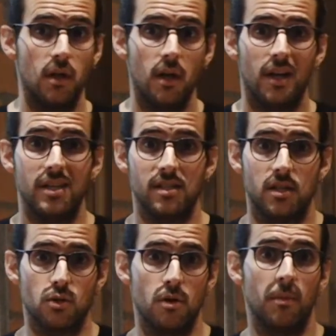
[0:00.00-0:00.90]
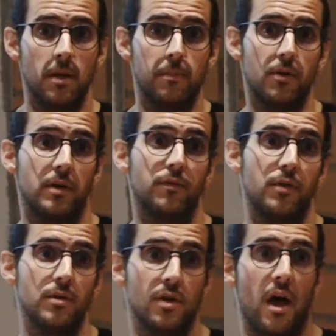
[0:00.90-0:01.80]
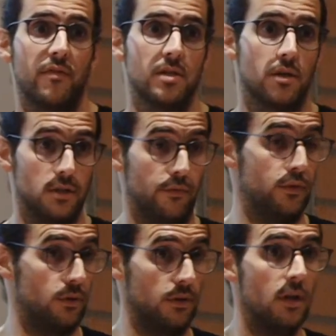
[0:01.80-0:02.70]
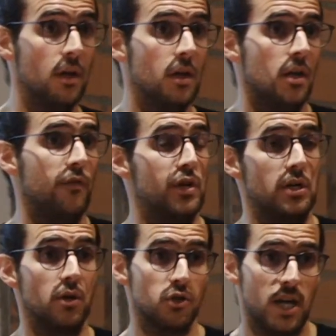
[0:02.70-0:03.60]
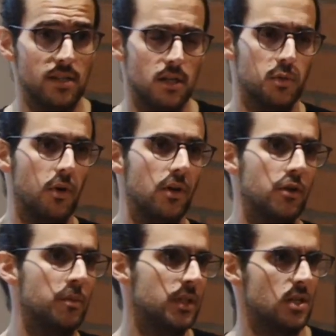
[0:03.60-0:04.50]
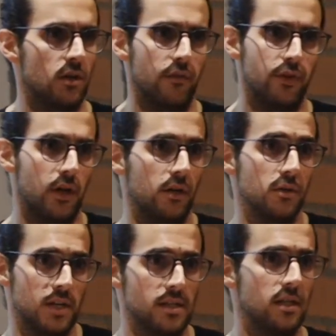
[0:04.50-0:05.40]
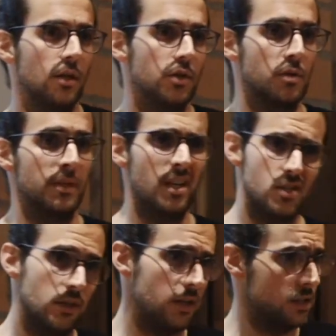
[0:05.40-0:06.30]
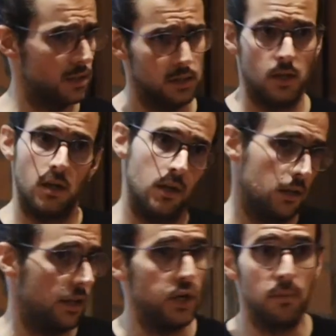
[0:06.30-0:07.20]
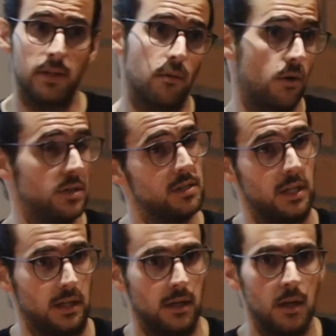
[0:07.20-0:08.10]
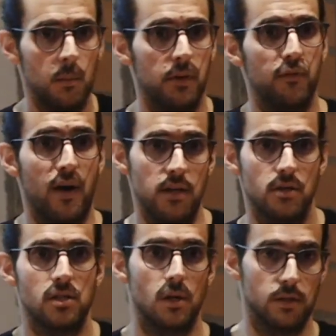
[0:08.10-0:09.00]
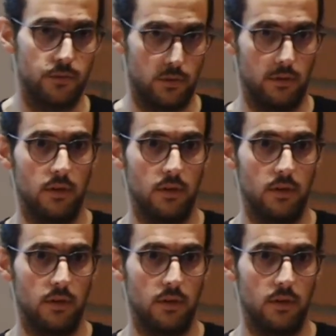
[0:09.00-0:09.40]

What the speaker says: It is extremely important for you to have a source of truth. If there are no tests, it's probably documentation. If there are no tests and no documentation, there's the human that wrote this thing. But find your source of truth.